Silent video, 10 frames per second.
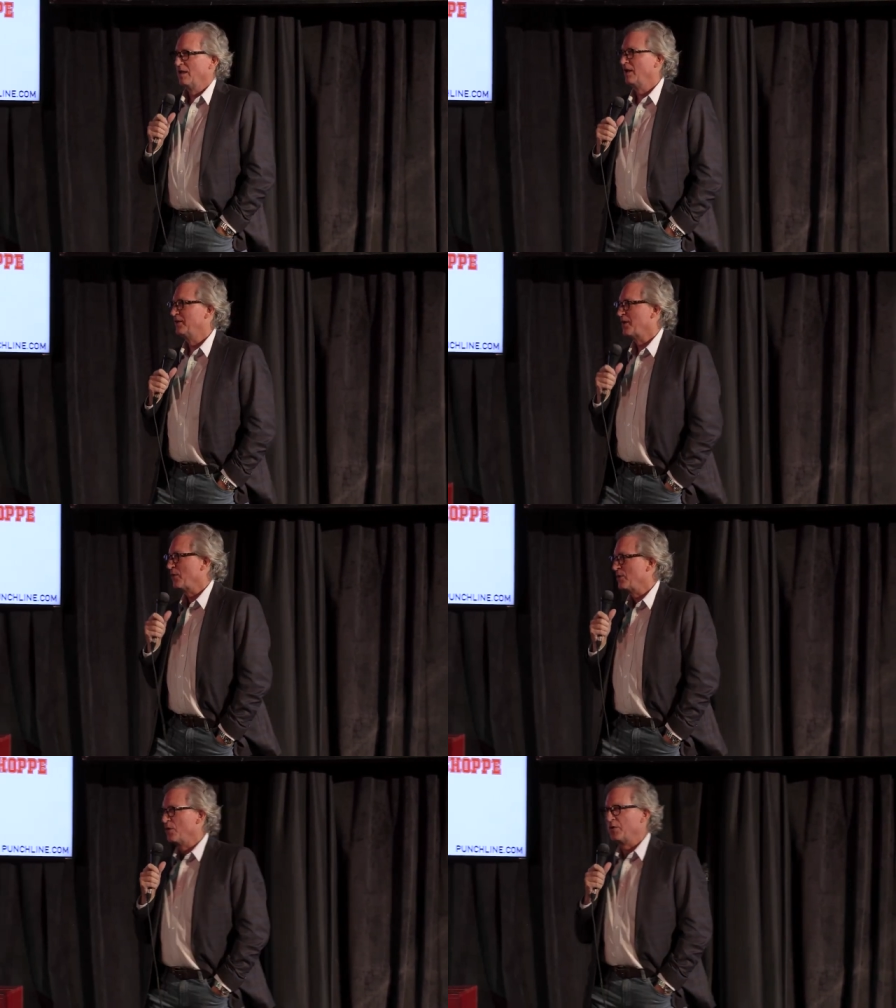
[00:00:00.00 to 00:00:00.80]
I
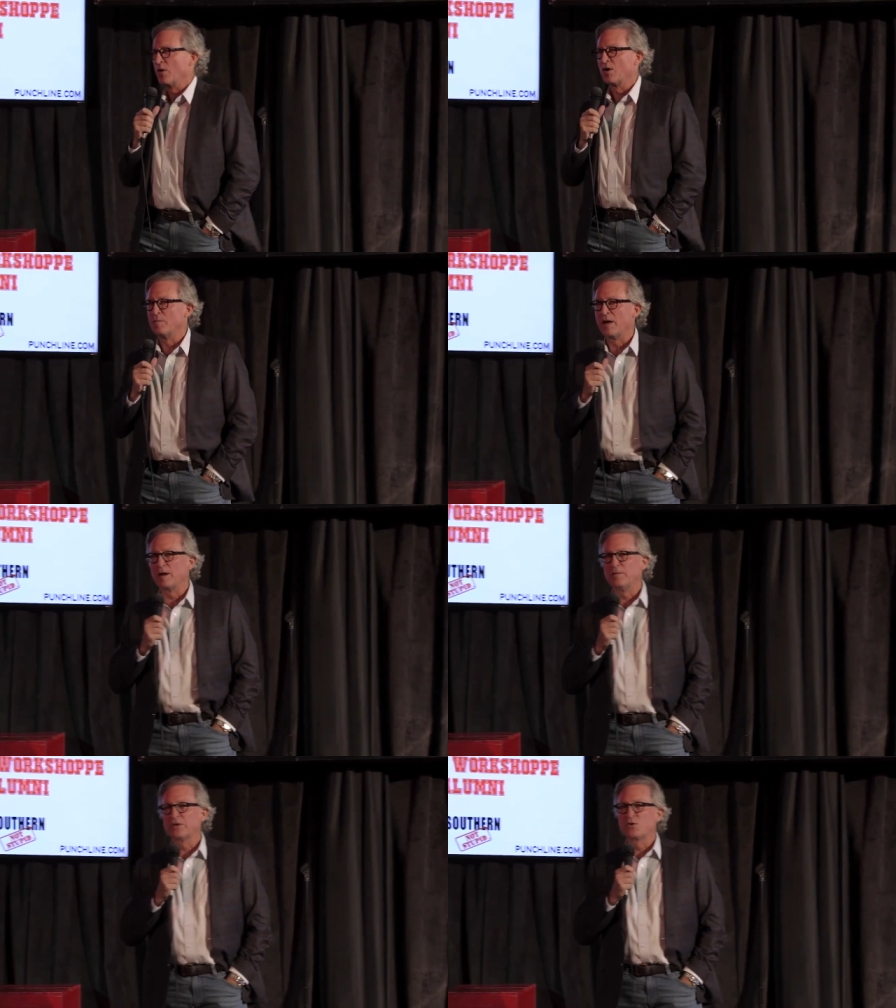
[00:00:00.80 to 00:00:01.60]
don't know if you heard about
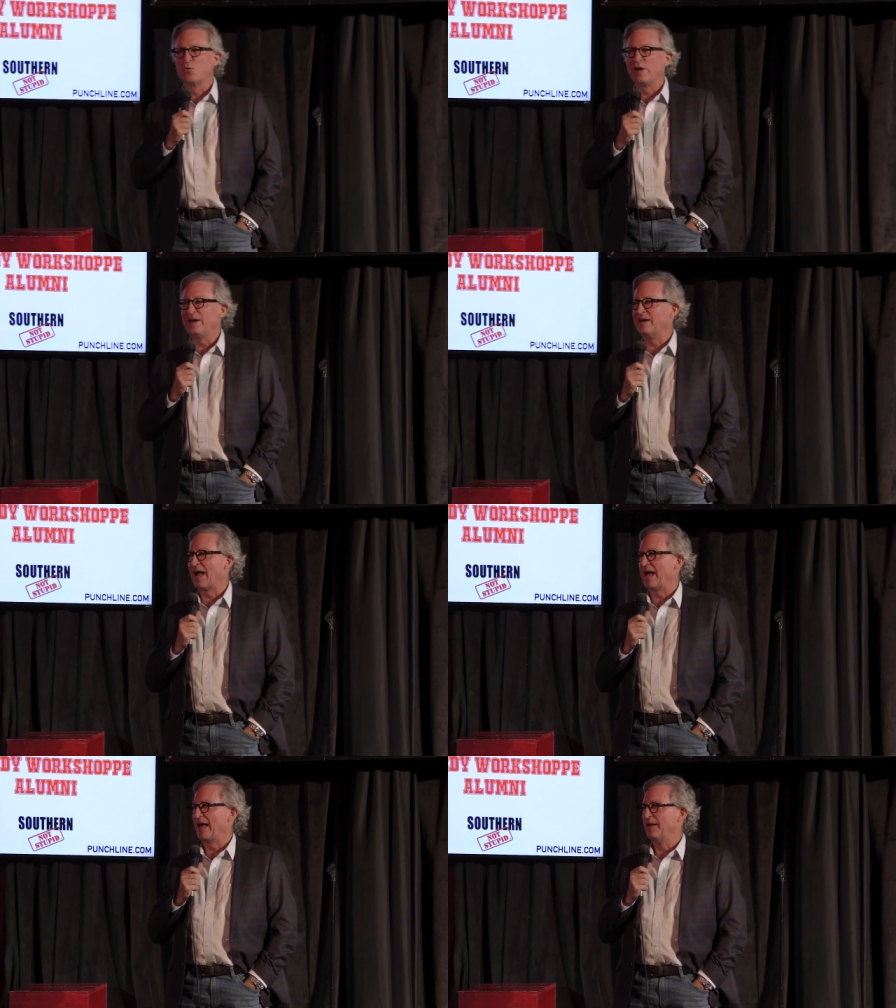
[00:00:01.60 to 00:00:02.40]
it, but the Queen
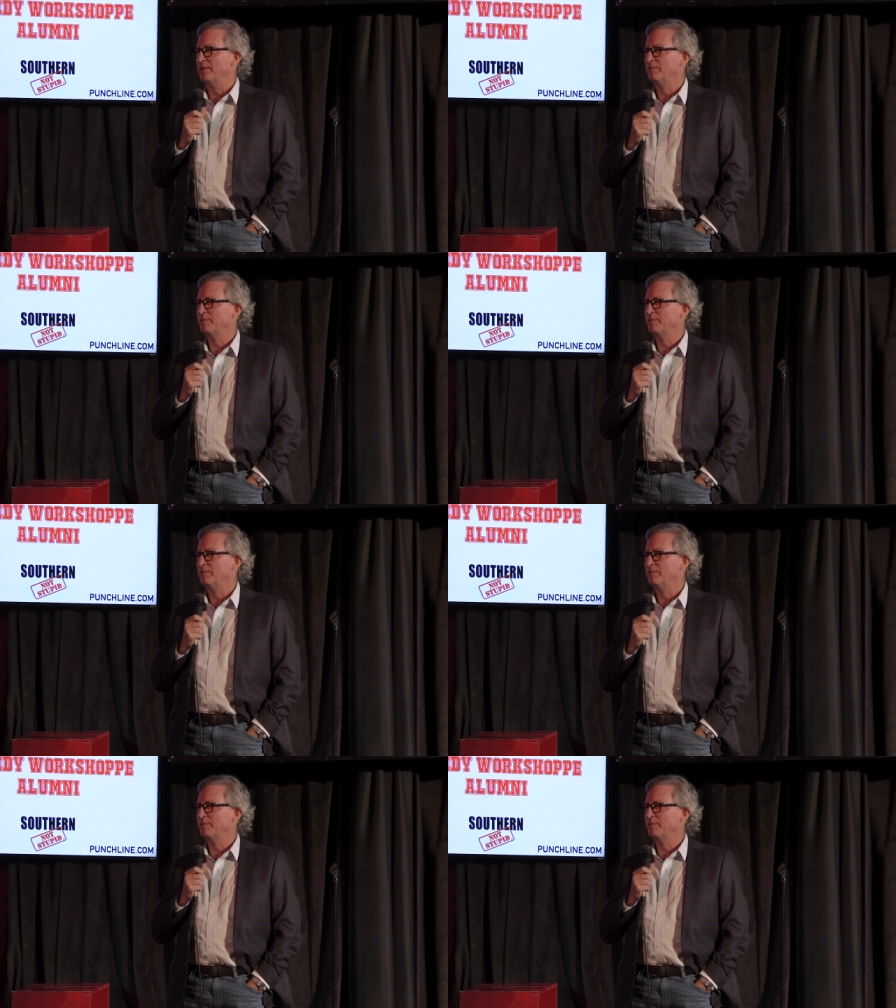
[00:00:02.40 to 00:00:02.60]
died.